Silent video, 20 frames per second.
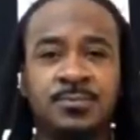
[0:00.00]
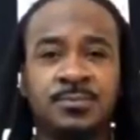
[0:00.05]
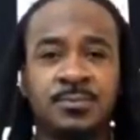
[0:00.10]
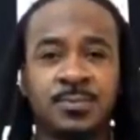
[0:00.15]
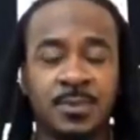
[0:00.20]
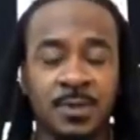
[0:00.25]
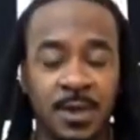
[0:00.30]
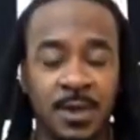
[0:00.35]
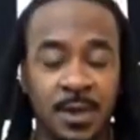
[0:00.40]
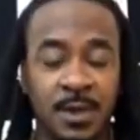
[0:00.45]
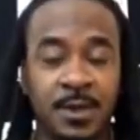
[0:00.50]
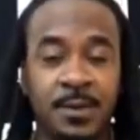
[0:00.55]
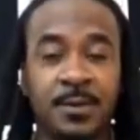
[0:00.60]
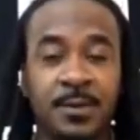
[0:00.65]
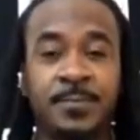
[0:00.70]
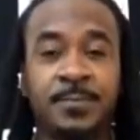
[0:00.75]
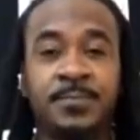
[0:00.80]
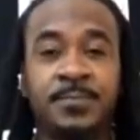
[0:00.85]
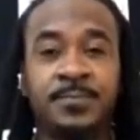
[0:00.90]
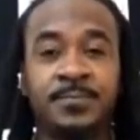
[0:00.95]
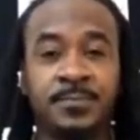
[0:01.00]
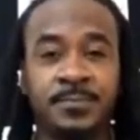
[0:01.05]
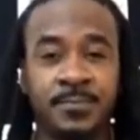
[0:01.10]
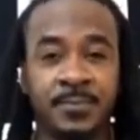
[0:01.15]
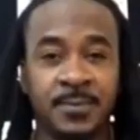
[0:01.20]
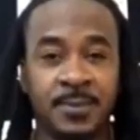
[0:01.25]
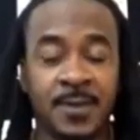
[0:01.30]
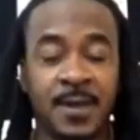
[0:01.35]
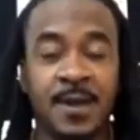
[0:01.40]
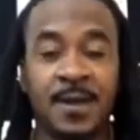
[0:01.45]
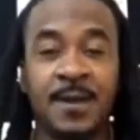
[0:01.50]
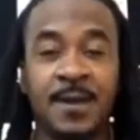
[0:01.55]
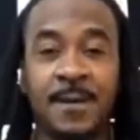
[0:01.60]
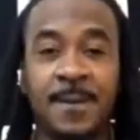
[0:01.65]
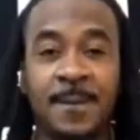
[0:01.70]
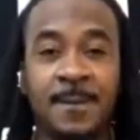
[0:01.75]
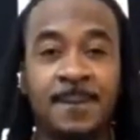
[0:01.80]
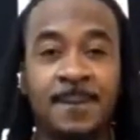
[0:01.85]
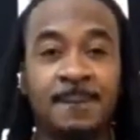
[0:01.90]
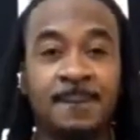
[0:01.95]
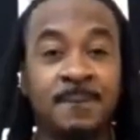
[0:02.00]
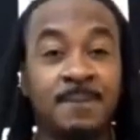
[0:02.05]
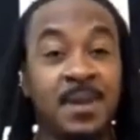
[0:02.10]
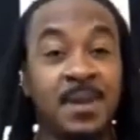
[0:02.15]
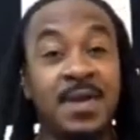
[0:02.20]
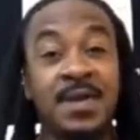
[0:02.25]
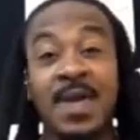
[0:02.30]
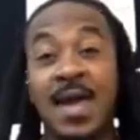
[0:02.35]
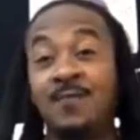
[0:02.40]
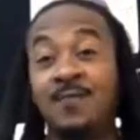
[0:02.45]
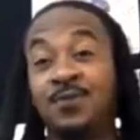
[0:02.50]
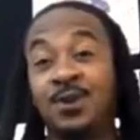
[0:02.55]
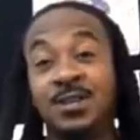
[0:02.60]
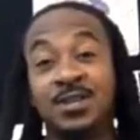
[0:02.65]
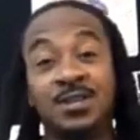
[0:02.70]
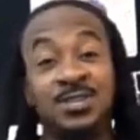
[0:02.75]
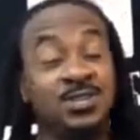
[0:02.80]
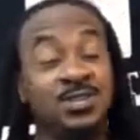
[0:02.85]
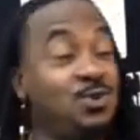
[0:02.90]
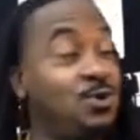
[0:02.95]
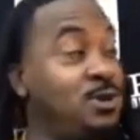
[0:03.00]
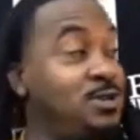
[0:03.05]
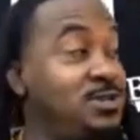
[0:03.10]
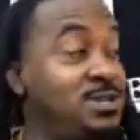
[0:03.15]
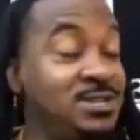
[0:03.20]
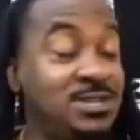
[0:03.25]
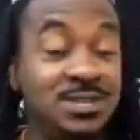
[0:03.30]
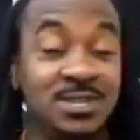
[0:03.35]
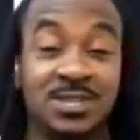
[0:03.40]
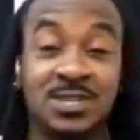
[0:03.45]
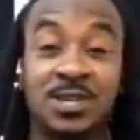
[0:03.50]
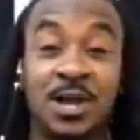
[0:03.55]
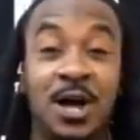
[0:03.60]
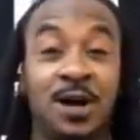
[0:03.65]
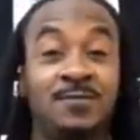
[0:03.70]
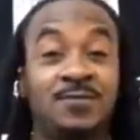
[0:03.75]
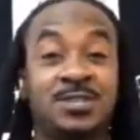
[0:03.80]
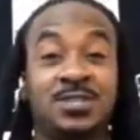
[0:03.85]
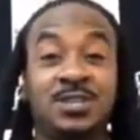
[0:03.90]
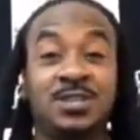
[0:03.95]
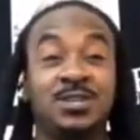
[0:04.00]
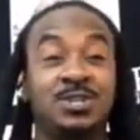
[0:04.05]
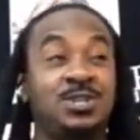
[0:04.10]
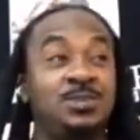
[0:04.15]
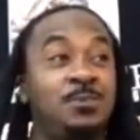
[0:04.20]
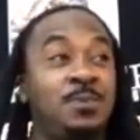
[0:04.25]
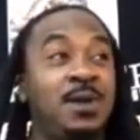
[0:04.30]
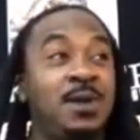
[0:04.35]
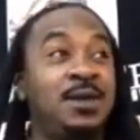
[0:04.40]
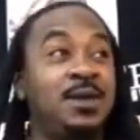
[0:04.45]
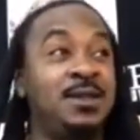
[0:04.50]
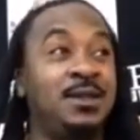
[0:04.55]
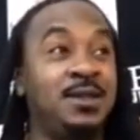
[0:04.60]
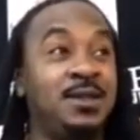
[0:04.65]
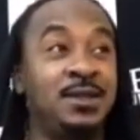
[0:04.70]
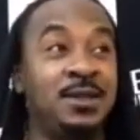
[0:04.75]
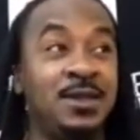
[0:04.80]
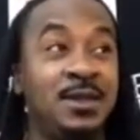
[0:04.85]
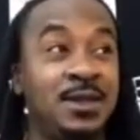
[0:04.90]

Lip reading: Yeah. Yeah. Man, I really enjoyed this conversation, man.